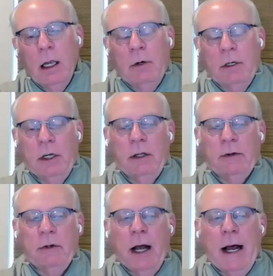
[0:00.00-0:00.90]
which
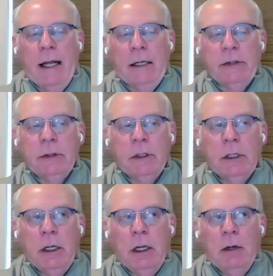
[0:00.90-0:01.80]
is not
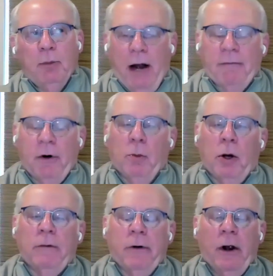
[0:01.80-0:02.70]

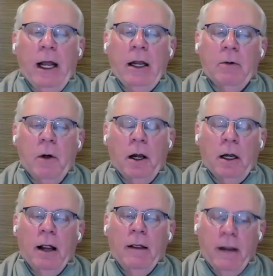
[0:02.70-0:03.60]
preferable for anyone.
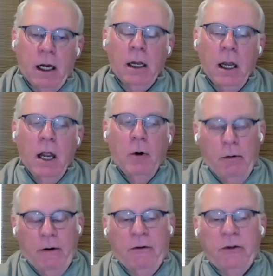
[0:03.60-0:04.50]
And I think
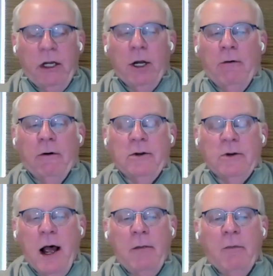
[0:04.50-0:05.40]
what we've seen over
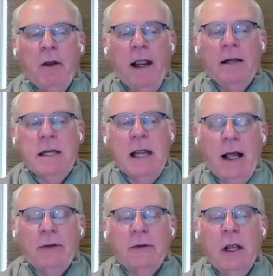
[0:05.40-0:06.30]
time with
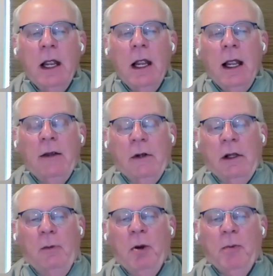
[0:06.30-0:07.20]
ATS is
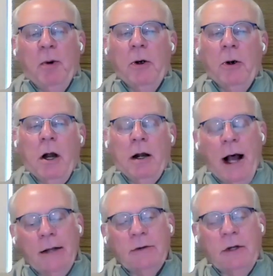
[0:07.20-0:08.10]
that the people who are
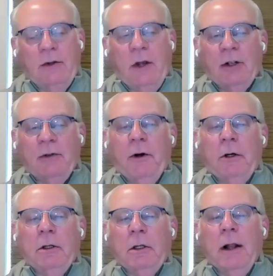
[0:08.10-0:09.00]
not
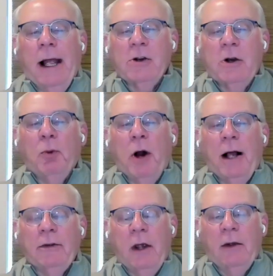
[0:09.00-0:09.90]
successful in the election
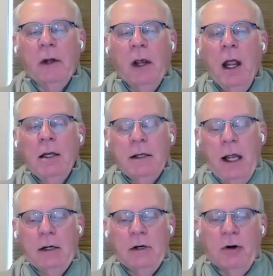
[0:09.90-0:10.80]
process
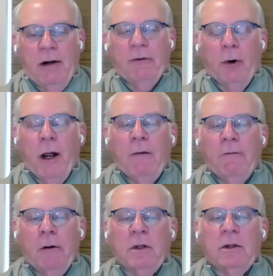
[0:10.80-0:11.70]
tend to drift away
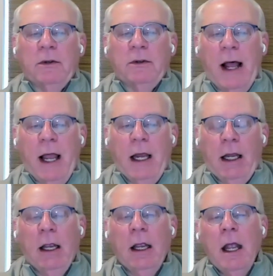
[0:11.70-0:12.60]
from the
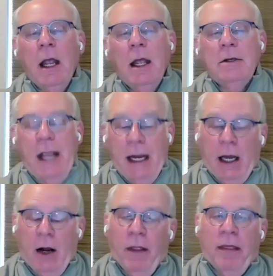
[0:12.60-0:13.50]
society,
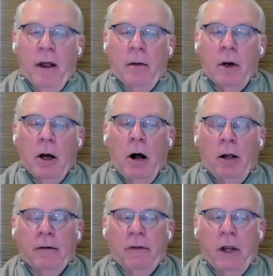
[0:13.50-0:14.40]
taking with them
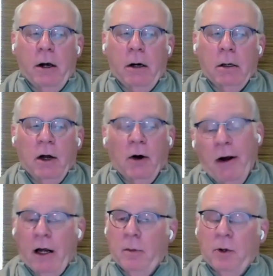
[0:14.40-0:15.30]
all of their
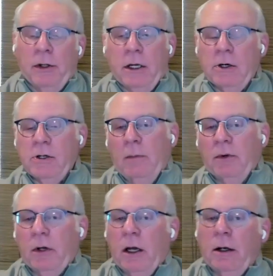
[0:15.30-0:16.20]
incredible leadership
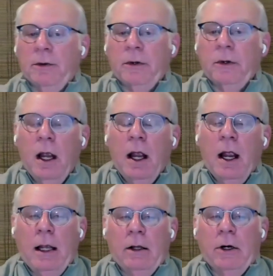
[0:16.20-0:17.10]
skills
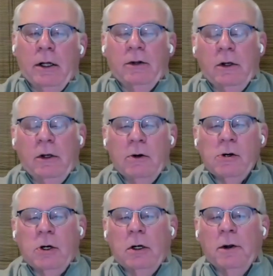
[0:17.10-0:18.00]
and their
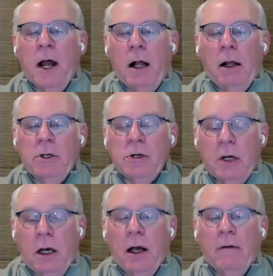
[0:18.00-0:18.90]
institutional
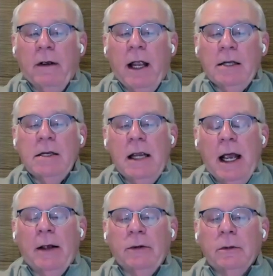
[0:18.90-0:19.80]
knowledge of
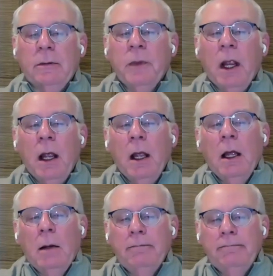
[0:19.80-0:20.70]
ATS.
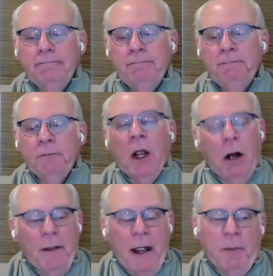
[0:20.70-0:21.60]

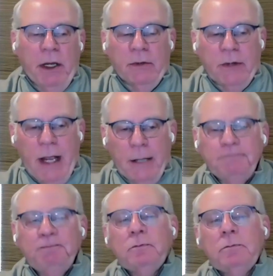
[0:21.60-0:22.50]
All that being
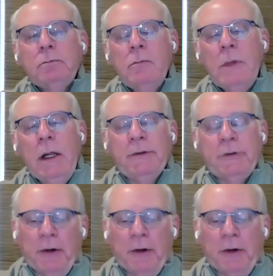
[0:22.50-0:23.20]
said, it's